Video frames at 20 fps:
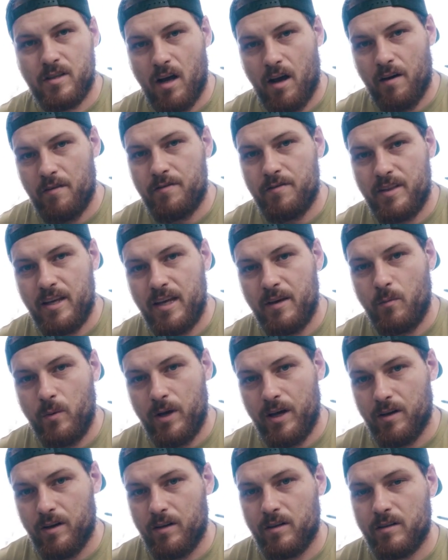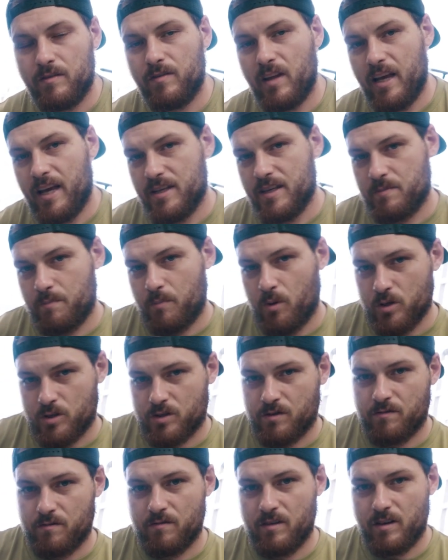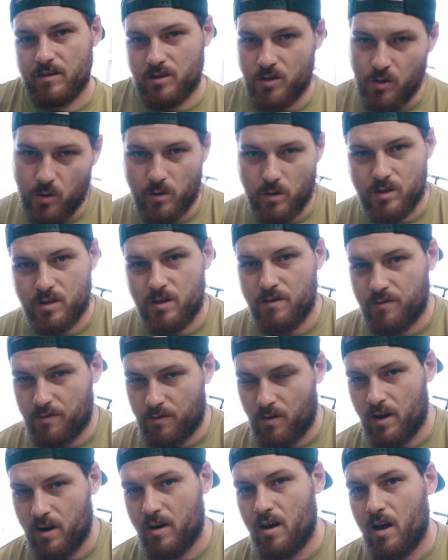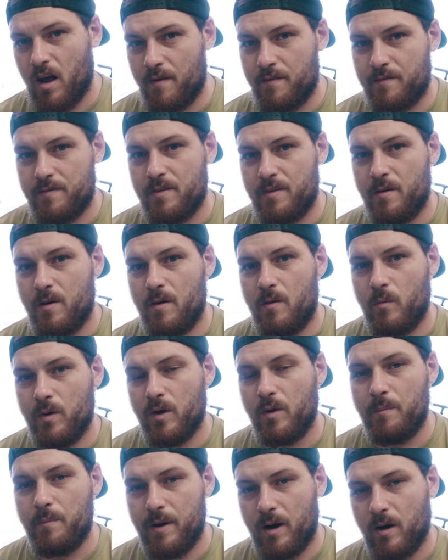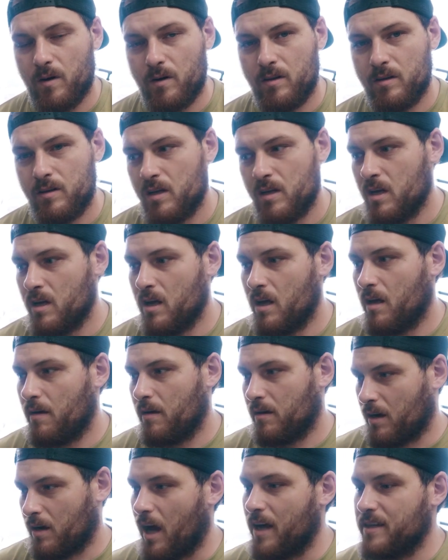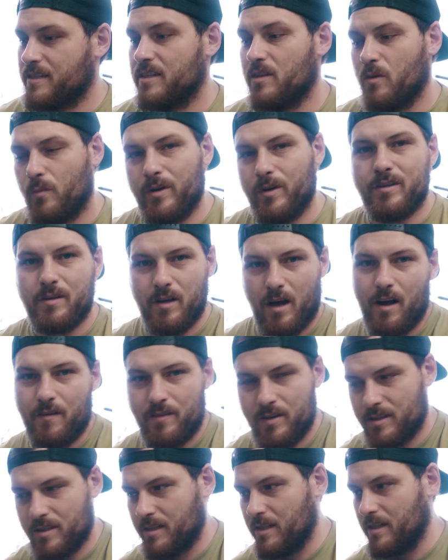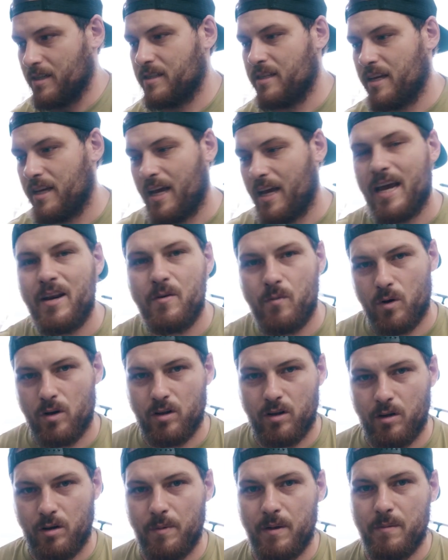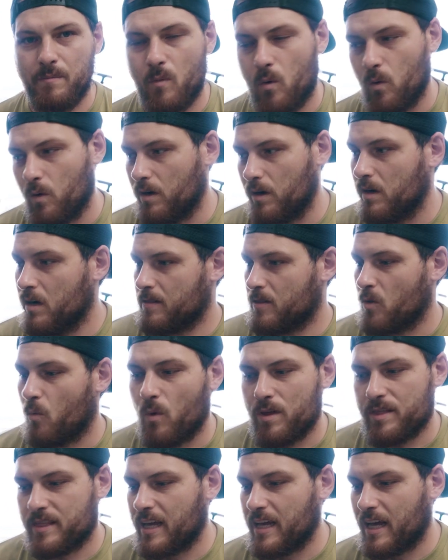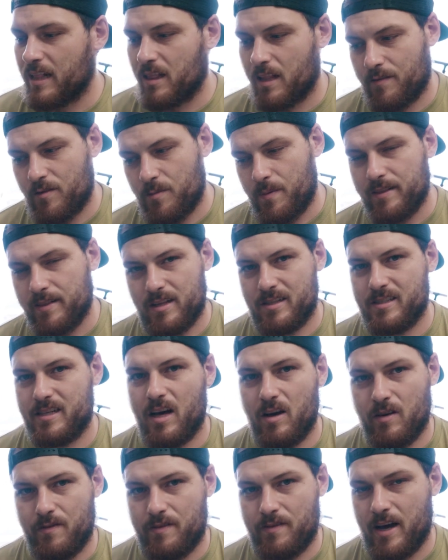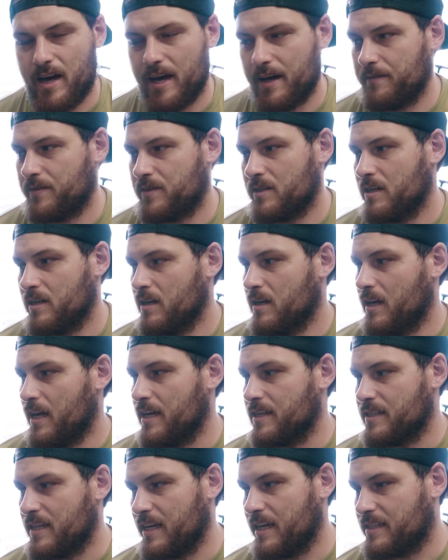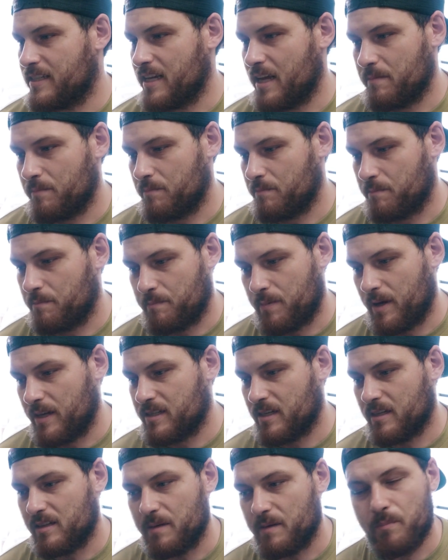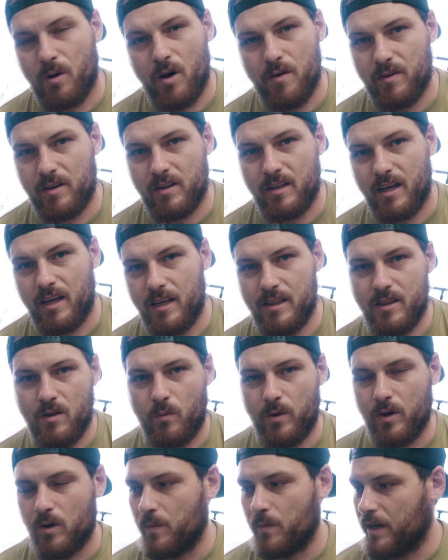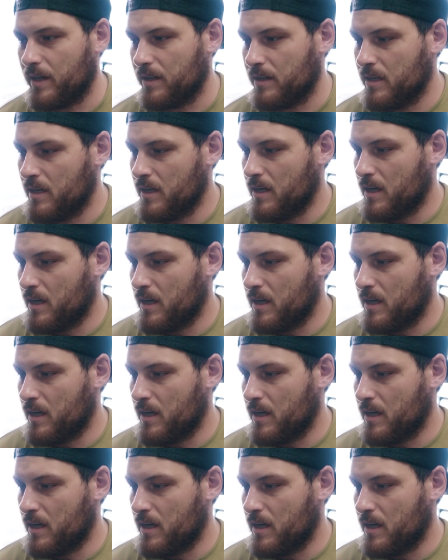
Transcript: of the wheel is pushed towards the front of the wheel barrel, causing the wheel to obviously sit inward a little bit more. The one thing I loved about the style 5s is they set basically perfectly in the wheel well,